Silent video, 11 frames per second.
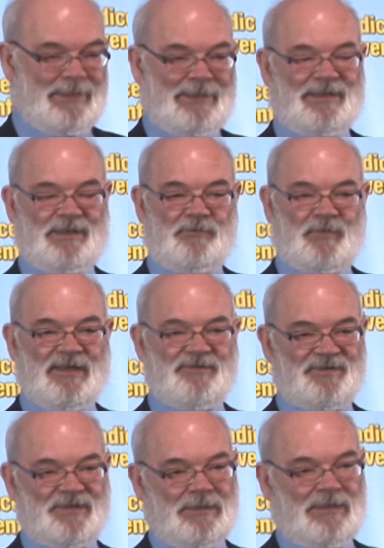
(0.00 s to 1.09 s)

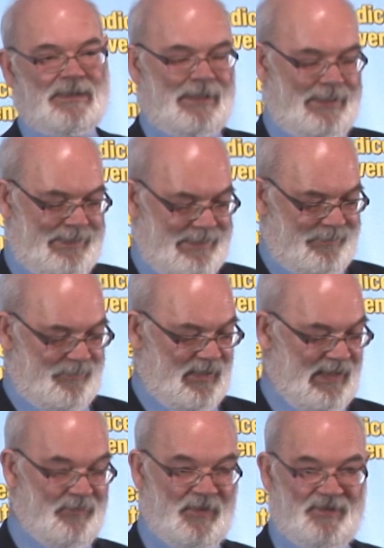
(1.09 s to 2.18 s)
event,
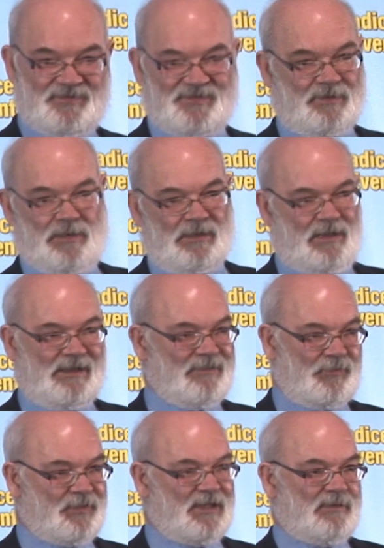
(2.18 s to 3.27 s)
and that I can
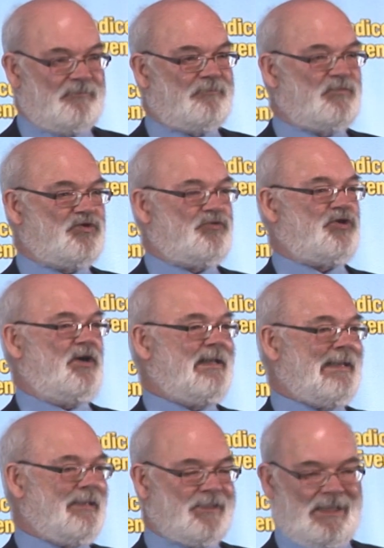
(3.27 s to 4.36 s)
think of
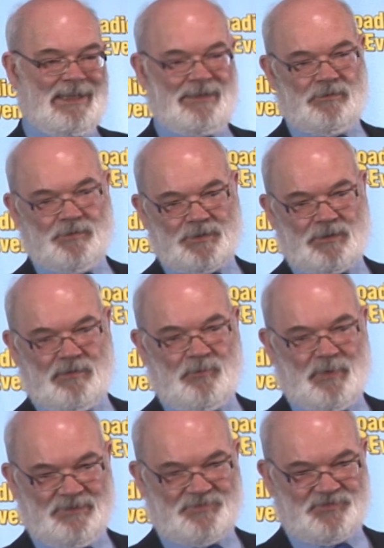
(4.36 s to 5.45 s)
Chinese annals going
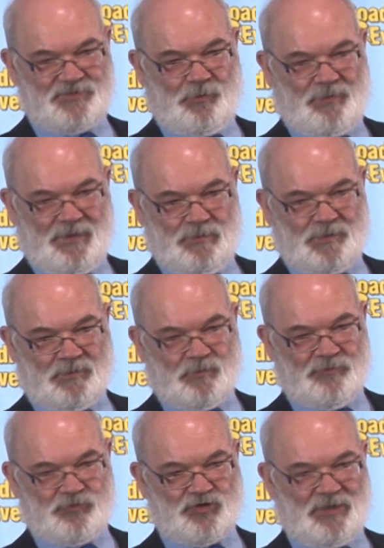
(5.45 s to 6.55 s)
back to 2000, where
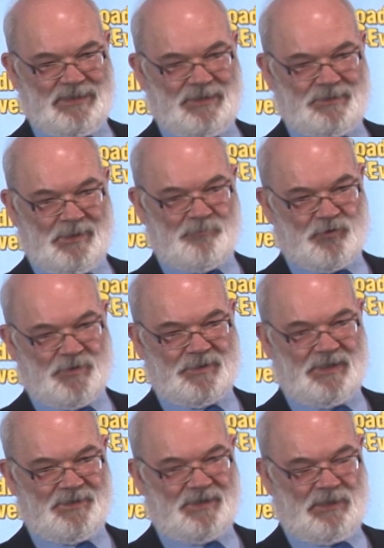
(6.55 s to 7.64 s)
the Chinese emperor
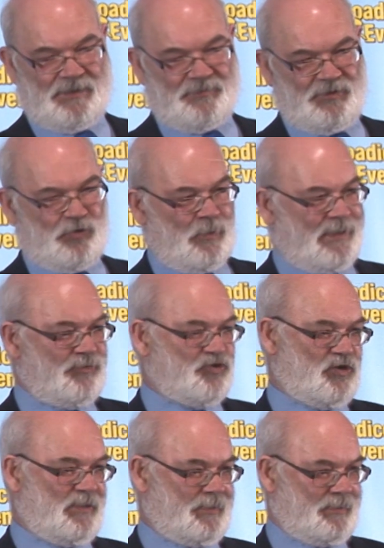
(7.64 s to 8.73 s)
said, "Are the
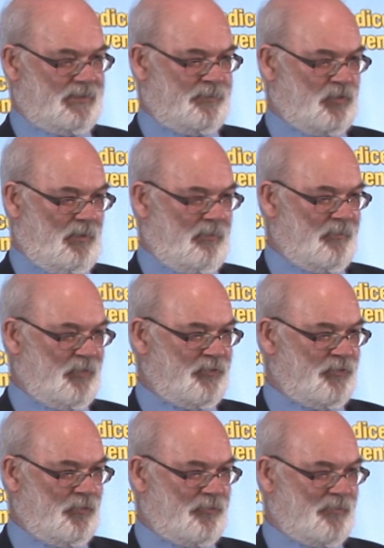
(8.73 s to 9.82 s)
UAG still a problem on the
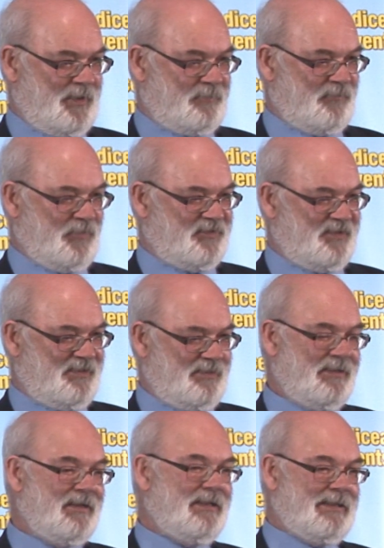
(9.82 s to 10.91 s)
northwest frontier?"
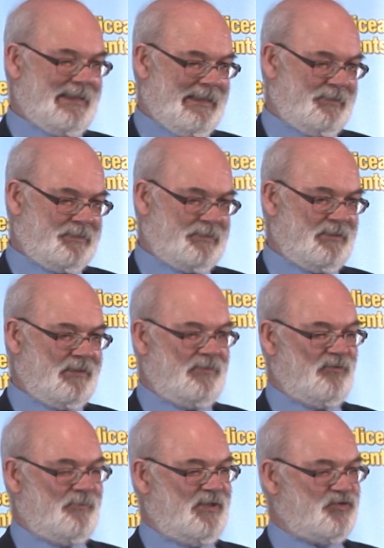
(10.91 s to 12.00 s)
"Yes,
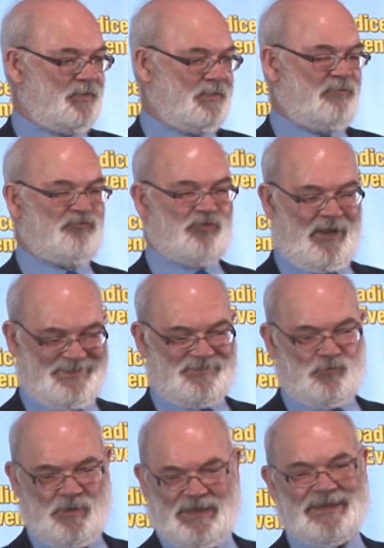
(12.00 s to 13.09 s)
Your Majesty." "Right,
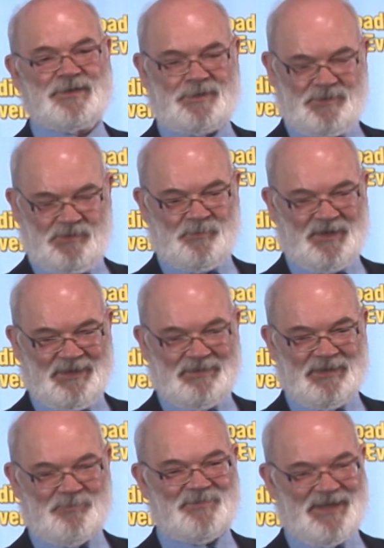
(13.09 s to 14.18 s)
well, exterminate
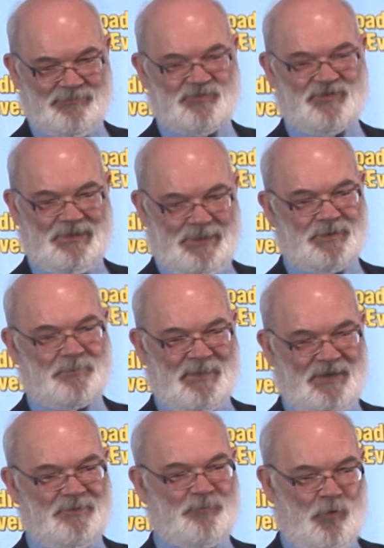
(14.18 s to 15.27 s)
them, down to the last
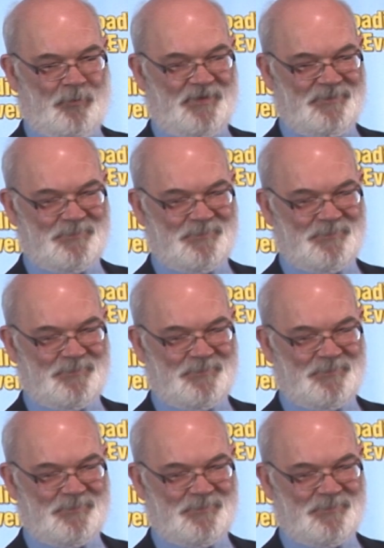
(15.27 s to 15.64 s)
man and woman."